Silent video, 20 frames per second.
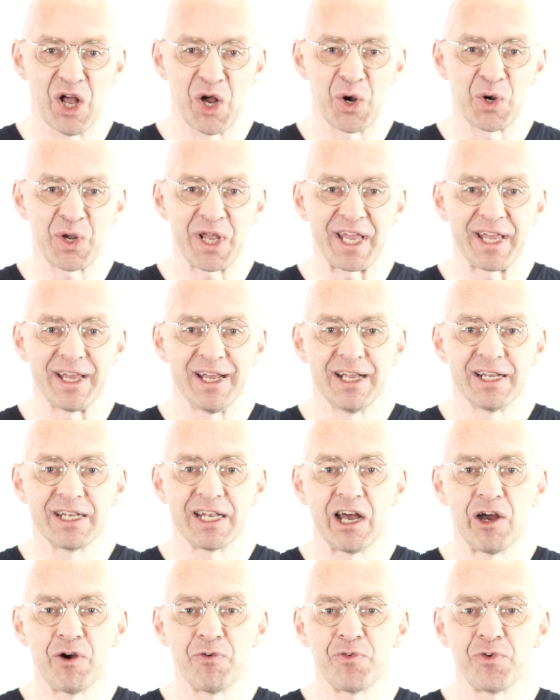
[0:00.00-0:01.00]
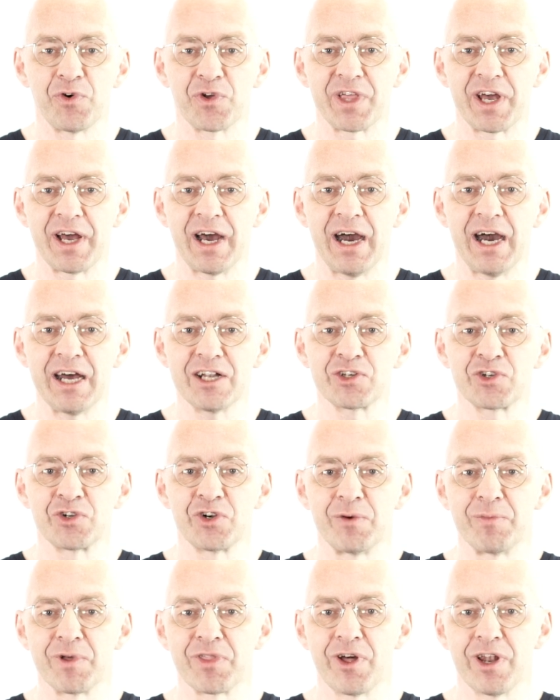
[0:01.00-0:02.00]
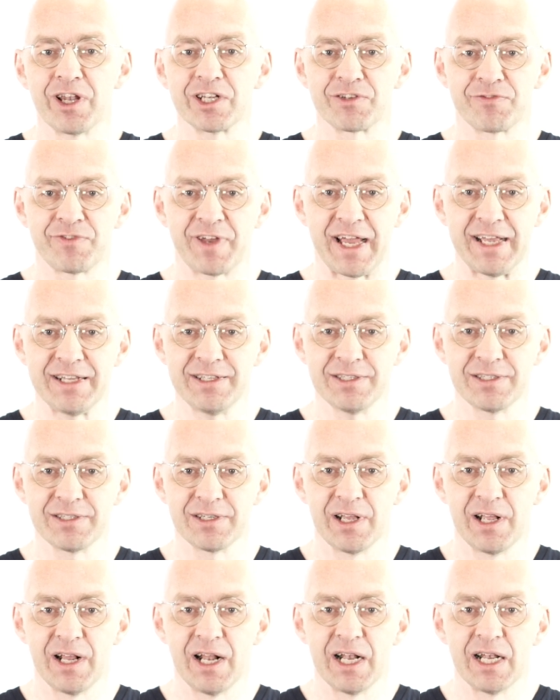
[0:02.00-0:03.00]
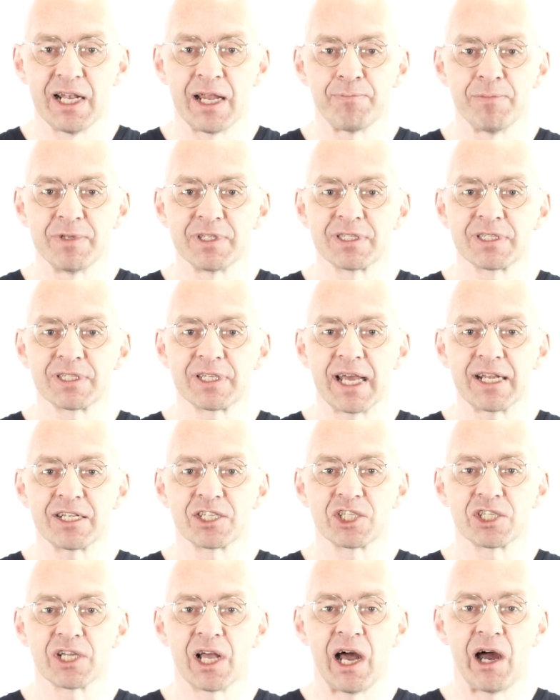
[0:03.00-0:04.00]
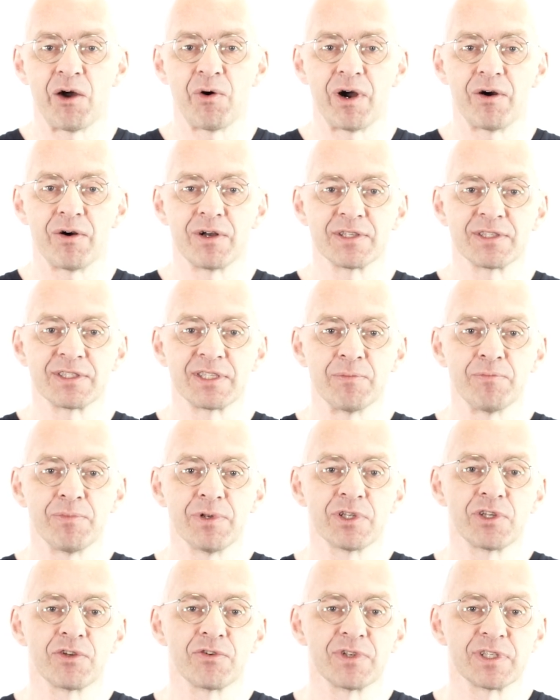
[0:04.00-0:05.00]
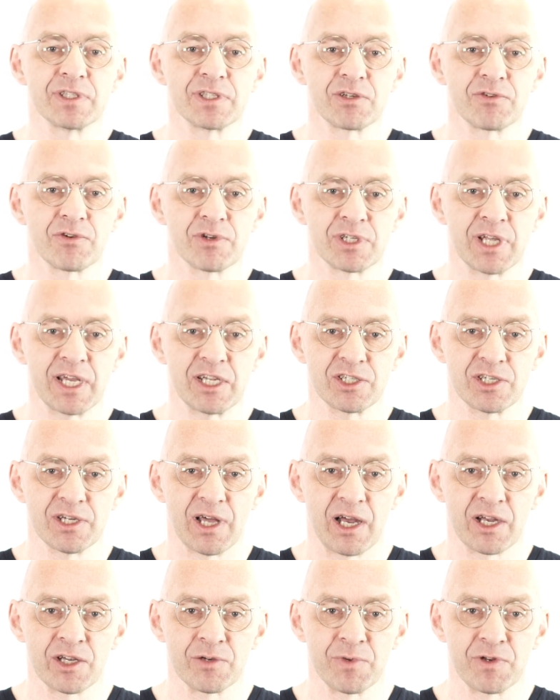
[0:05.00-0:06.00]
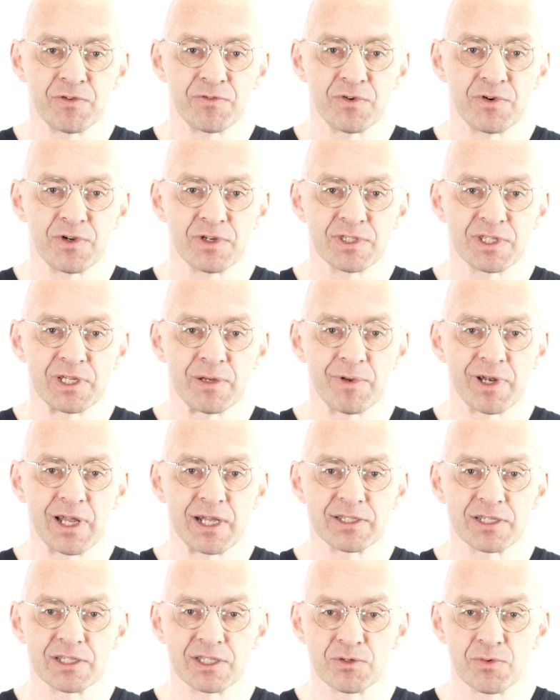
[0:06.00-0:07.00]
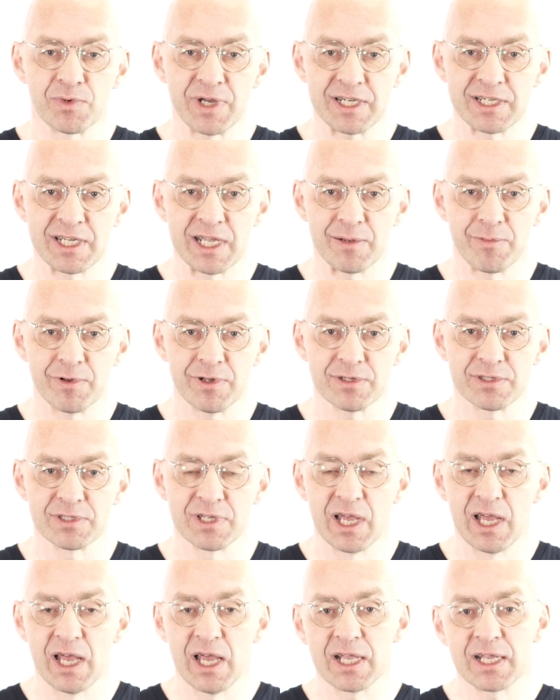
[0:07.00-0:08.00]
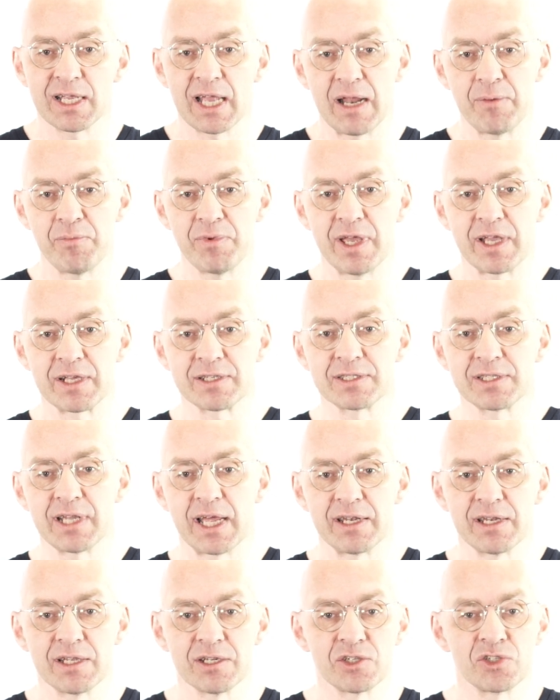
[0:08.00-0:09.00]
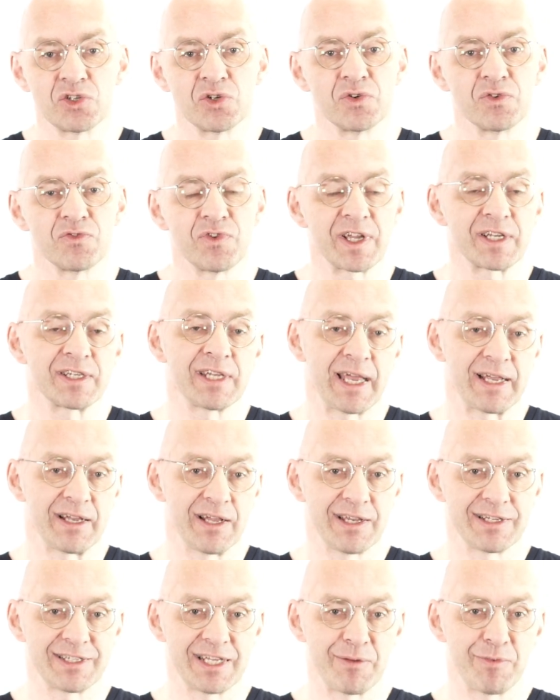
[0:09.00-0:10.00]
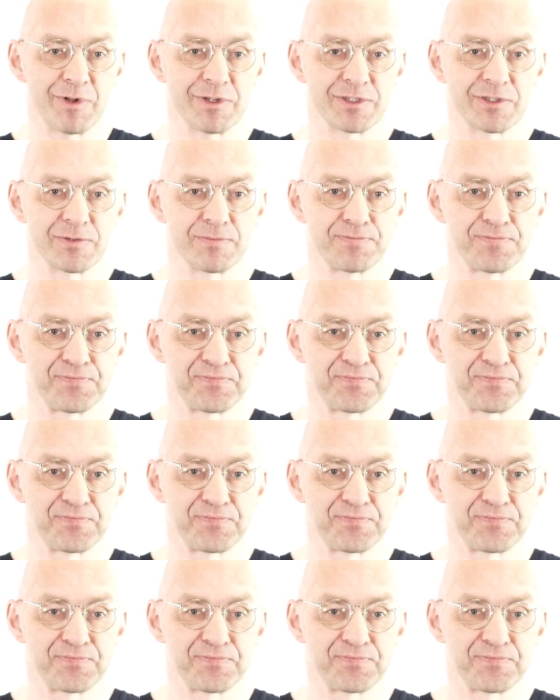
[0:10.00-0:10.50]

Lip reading: Okay, now for the hardcore Mathologer fans, let me sketch how our simple heuristic rotation argument for stabilizing square tables can be extended to rectangular tables.